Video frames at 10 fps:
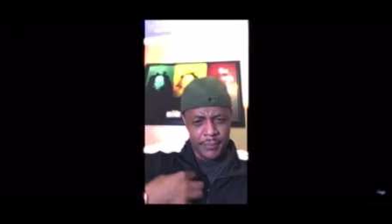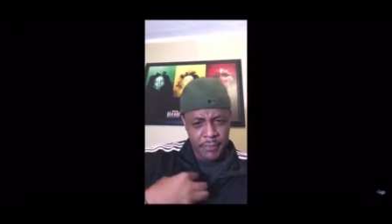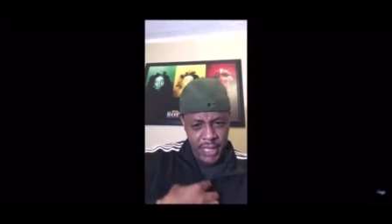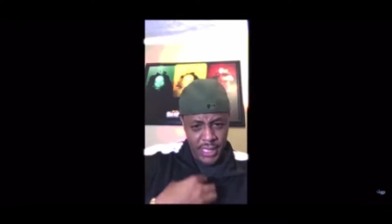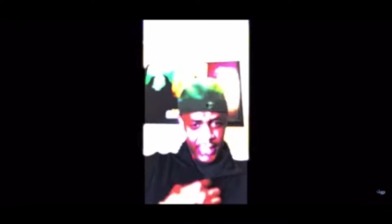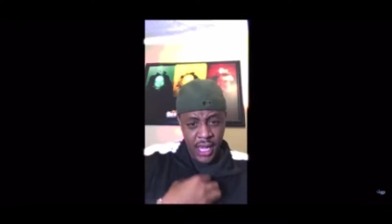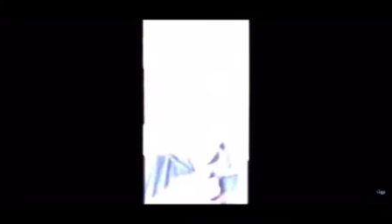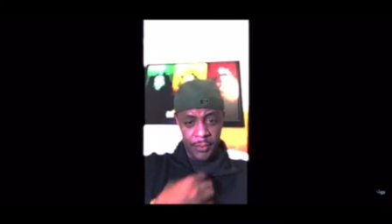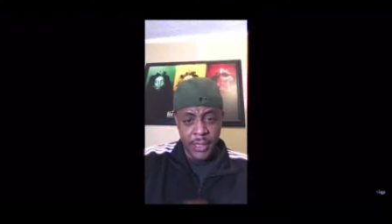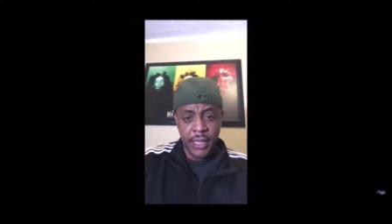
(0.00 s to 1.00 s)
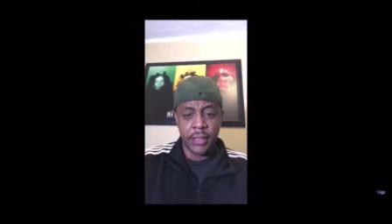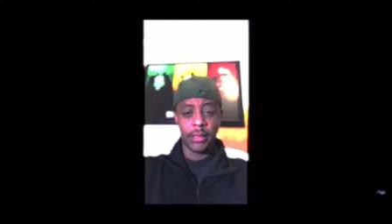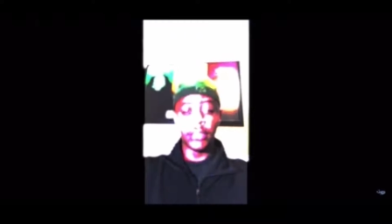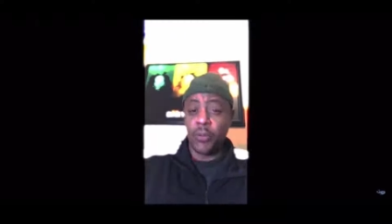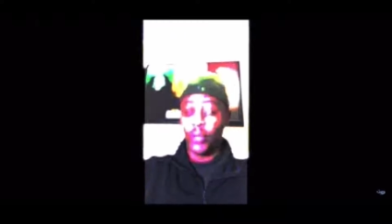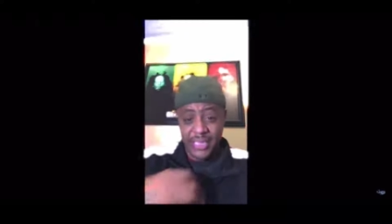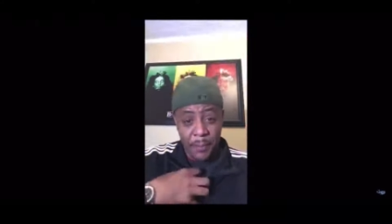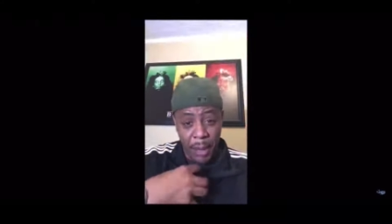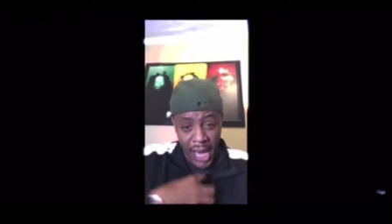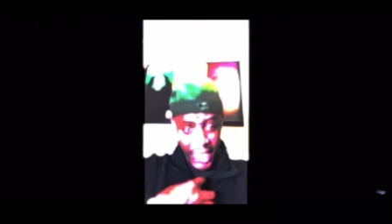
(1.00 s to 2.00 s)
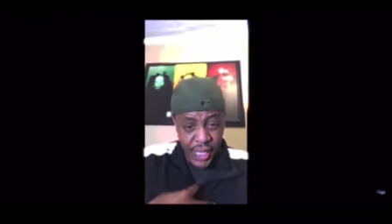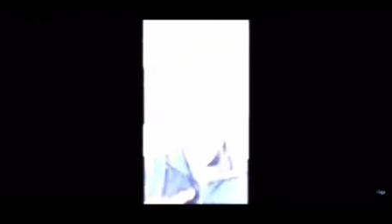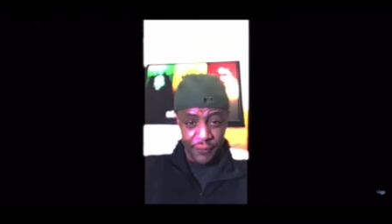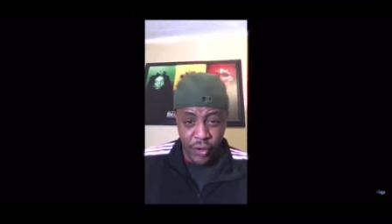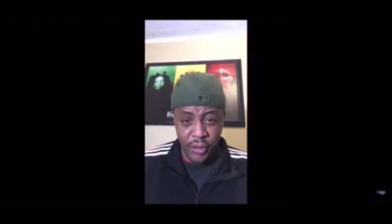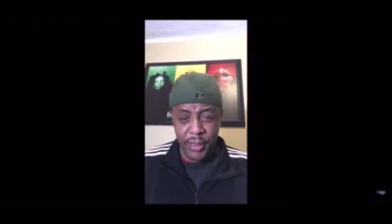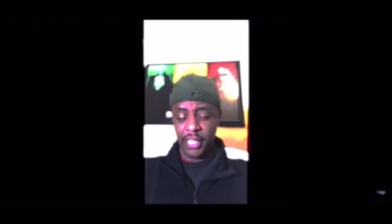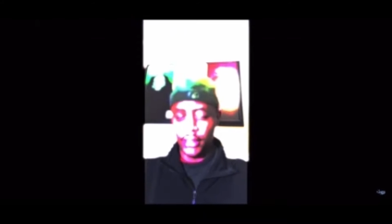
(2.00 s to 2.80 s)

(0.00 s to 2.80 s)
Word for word: me, Kev Gill, was a paid informant.